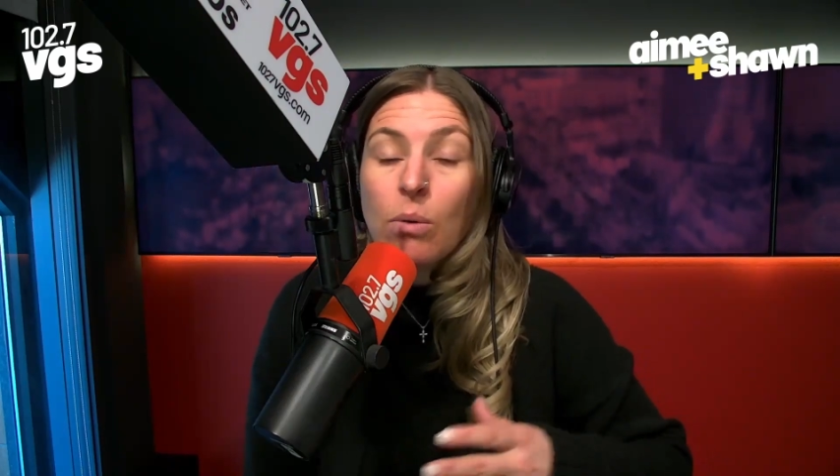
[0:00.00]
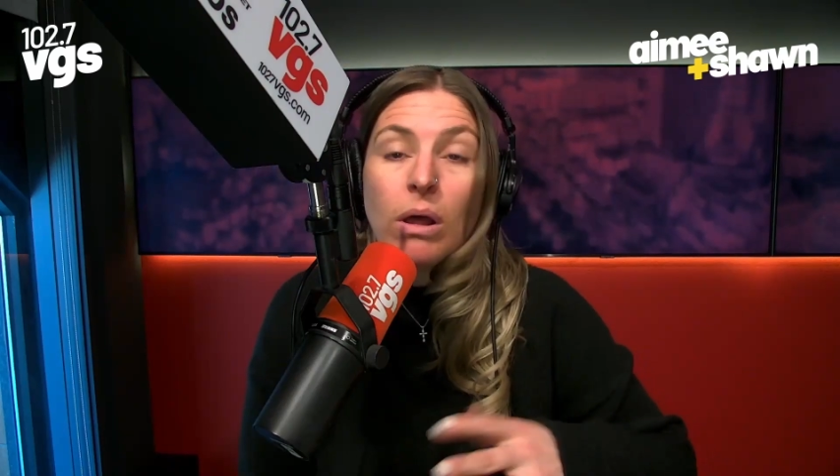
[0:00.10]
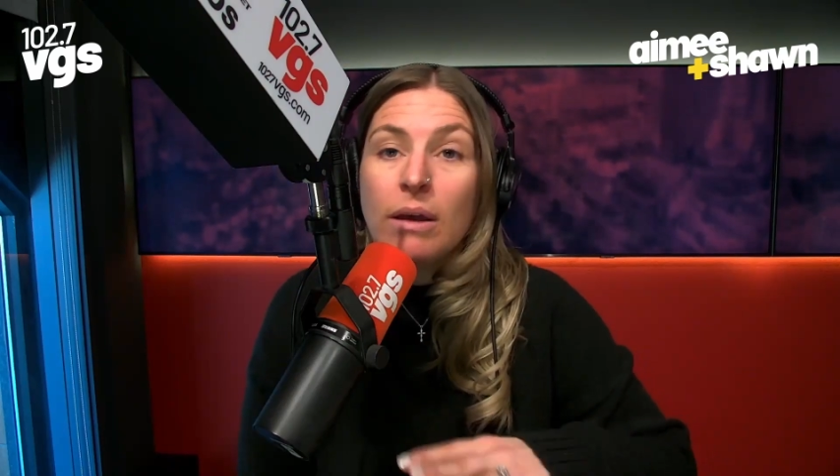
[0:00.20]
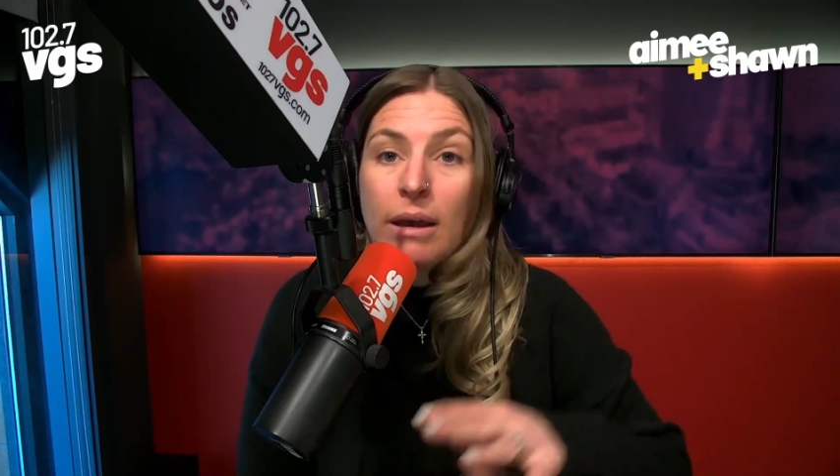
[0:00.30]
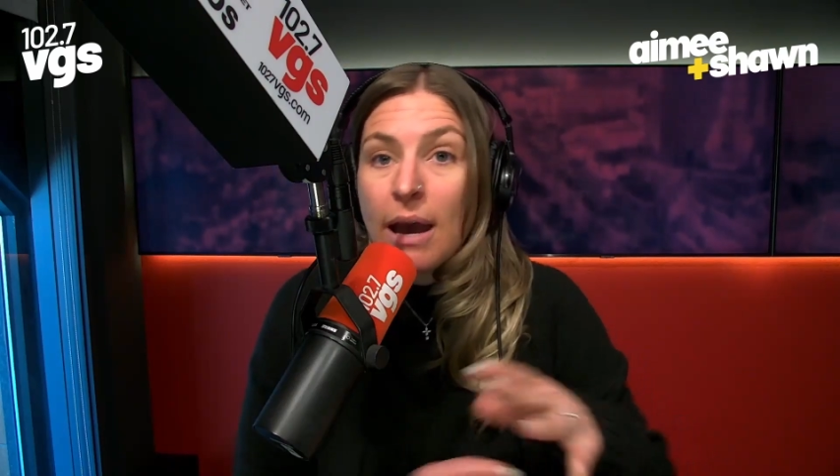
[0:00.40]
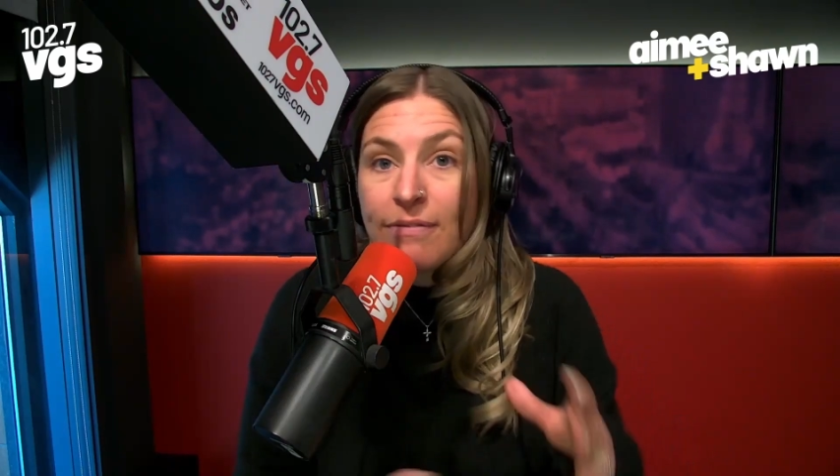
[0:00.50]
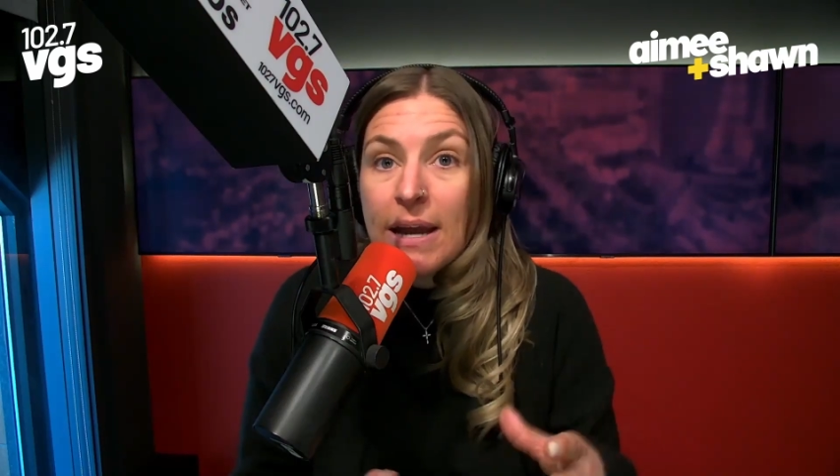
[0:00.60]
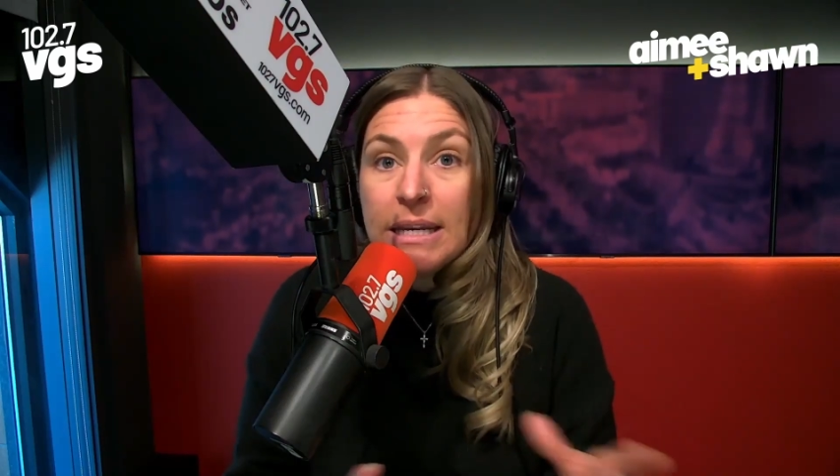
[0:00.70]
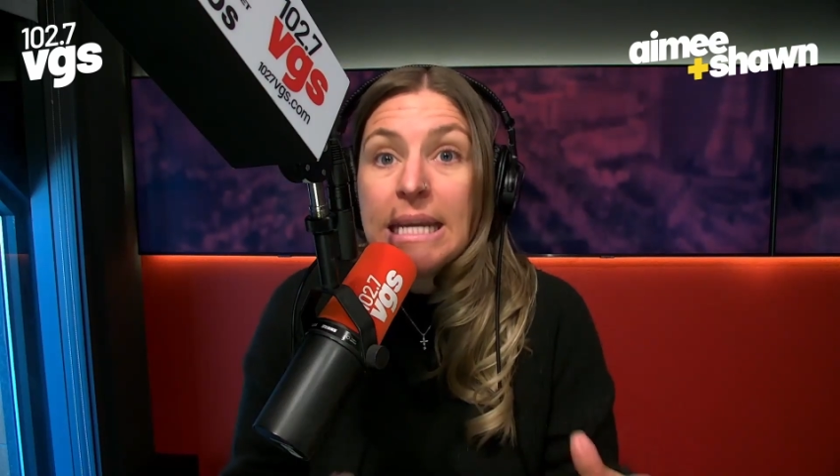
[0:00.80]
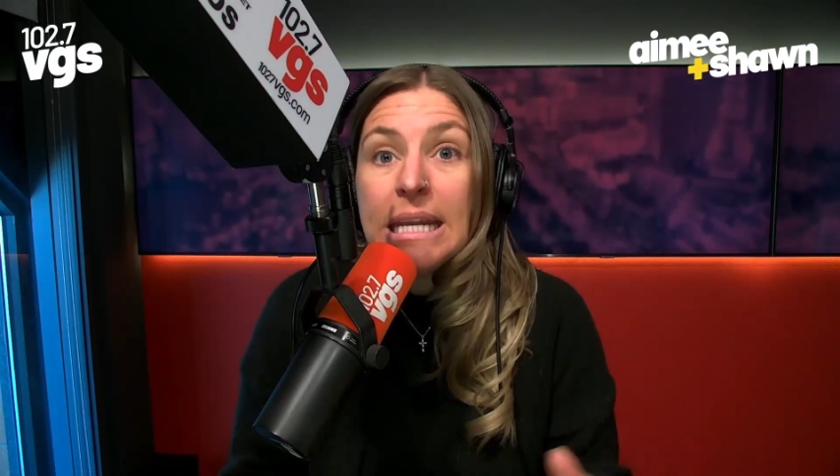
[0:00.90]
well, if I
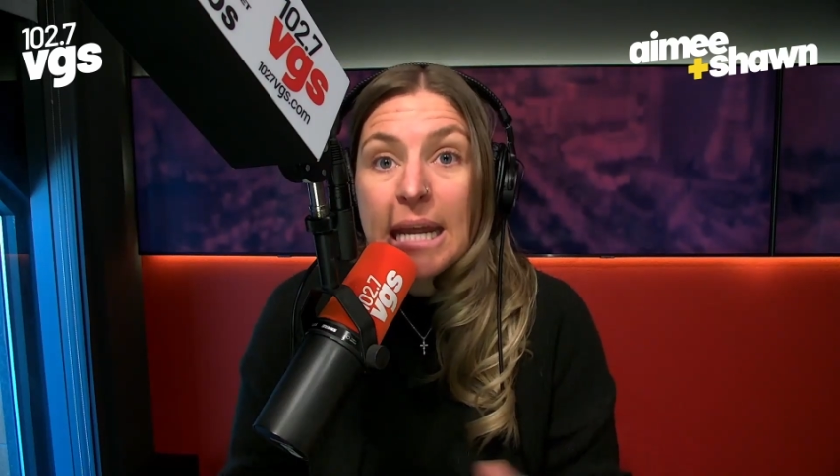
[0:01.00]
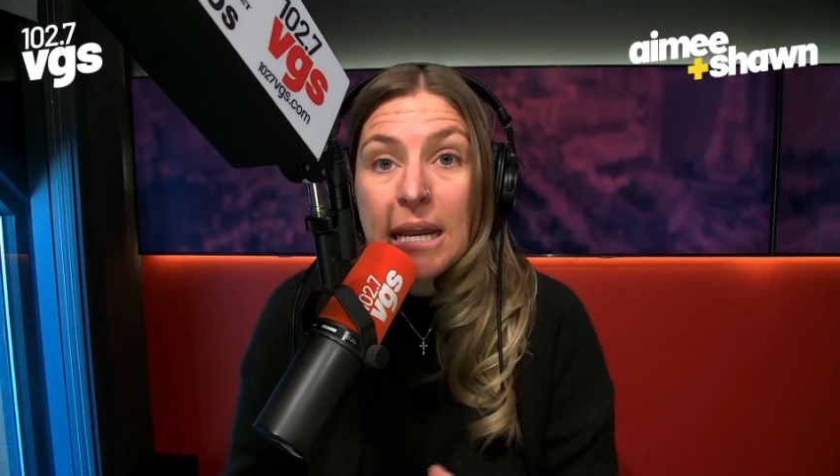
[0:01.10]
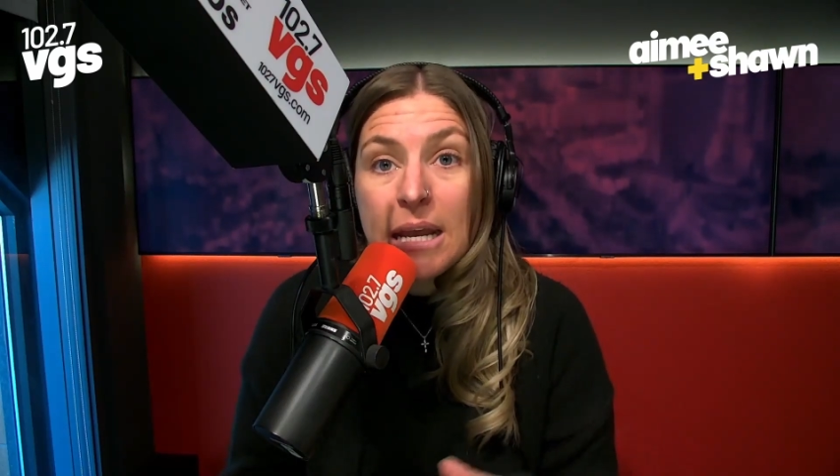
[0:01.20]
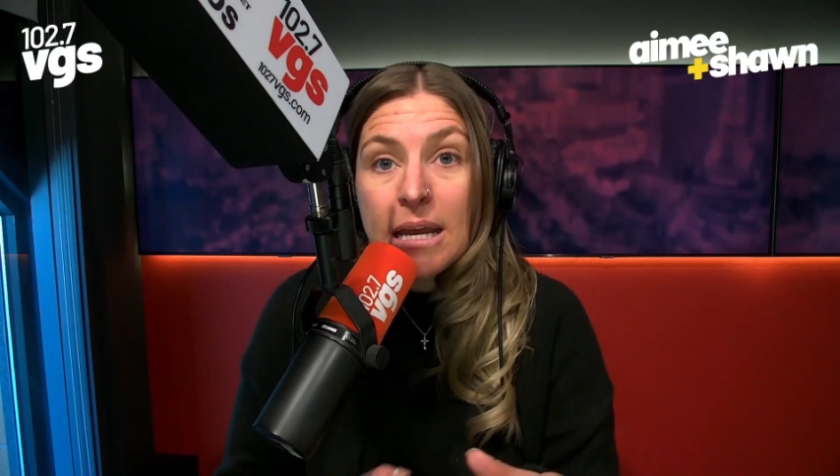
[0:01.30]
need it,